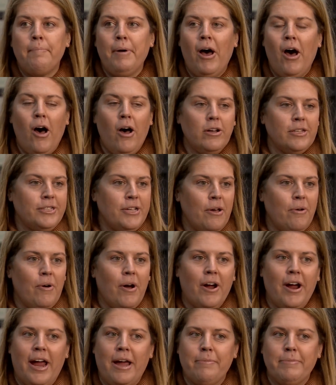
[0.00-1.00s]
but also
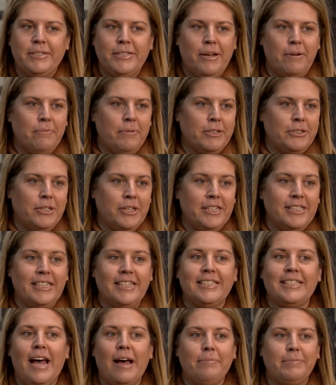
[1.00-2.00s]
our Amazon wish
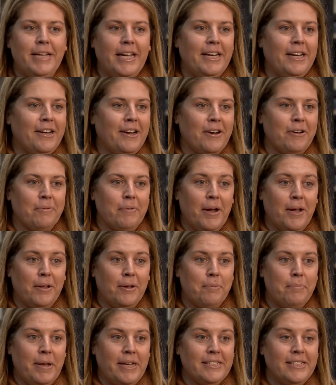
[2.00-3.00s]
list is updated on a
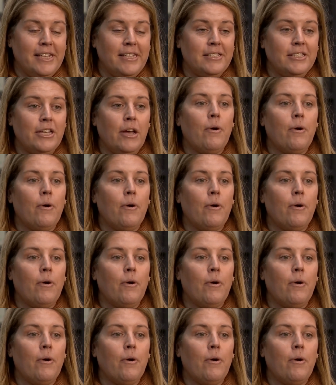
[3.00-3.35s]
regular basis.